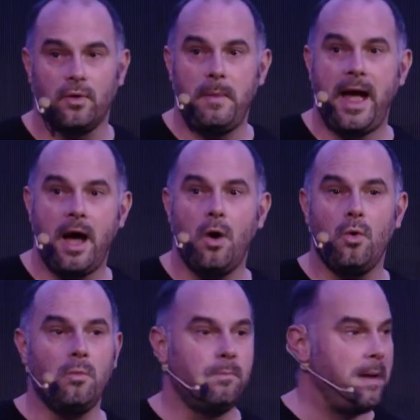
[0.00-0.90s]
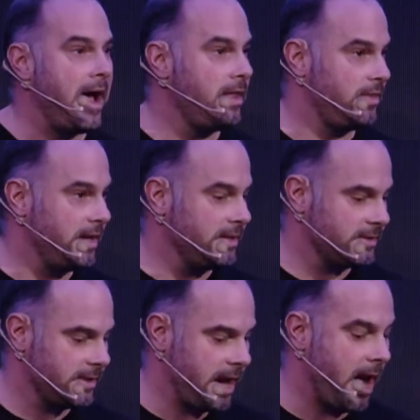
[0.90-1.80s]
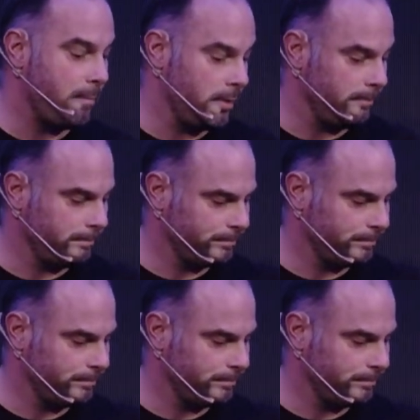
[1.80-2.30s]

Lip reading: from how bad things can happen.